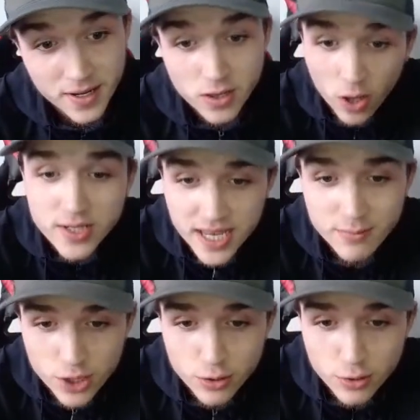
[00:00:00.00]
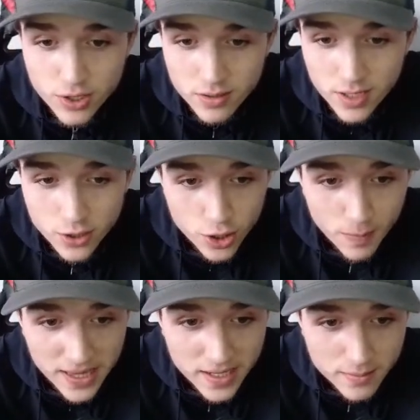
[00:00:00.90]
long-term solution in
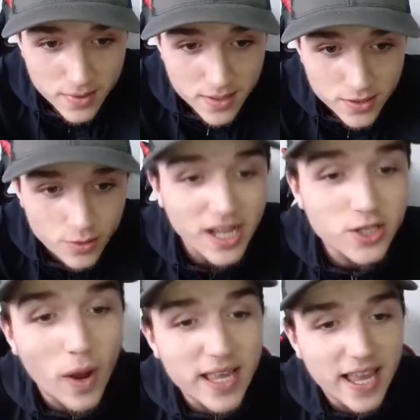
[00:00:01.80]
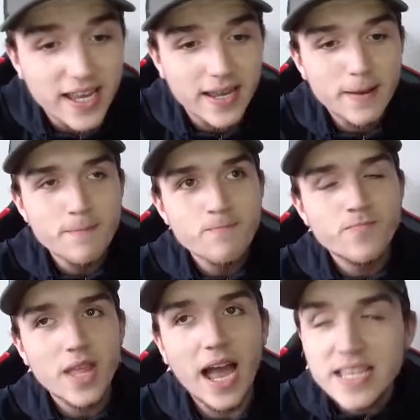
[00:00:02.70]
Jude Bellingham. So that's why,
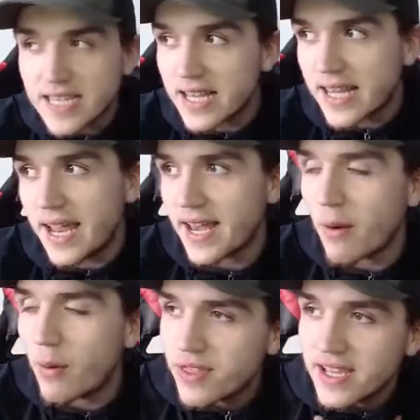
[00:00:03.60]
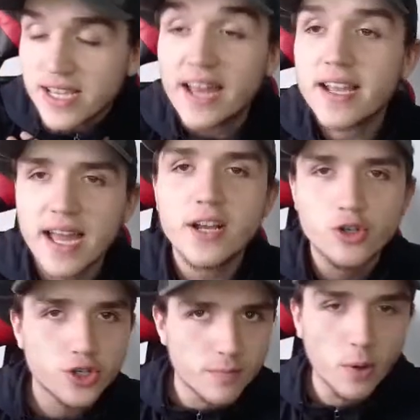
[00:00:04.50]
I sit there now and think, can I
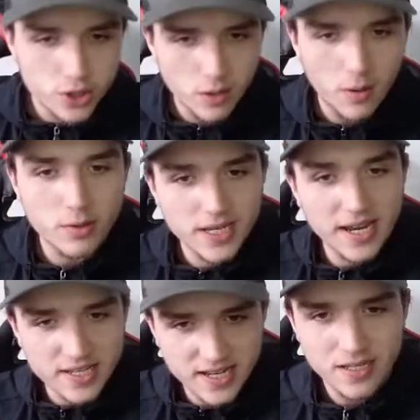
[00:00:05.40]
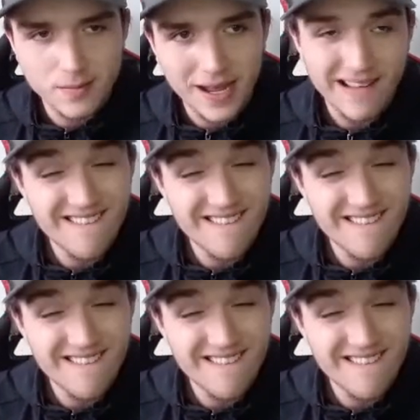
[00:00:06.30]
trust the board to go out and get a centre back?